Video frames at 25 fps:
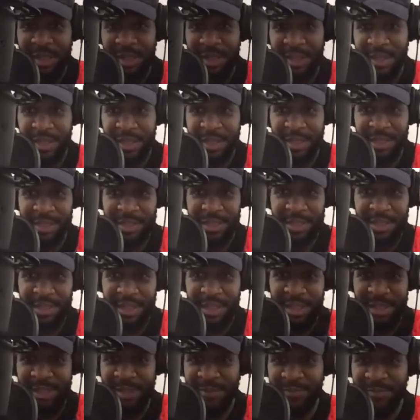
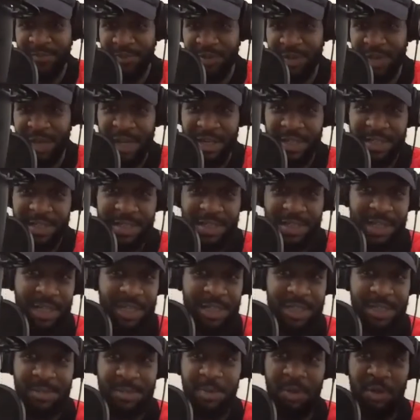In free agency,
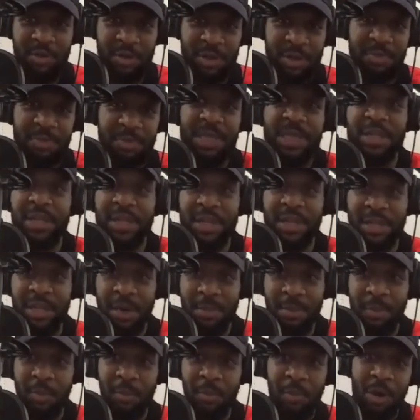he's supposed to be the
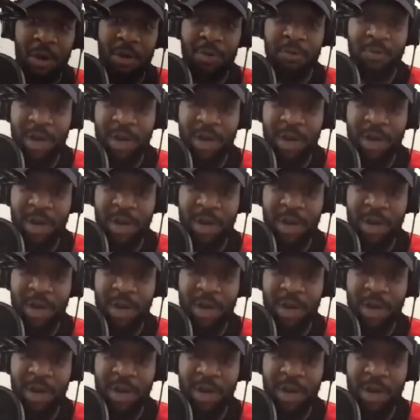number one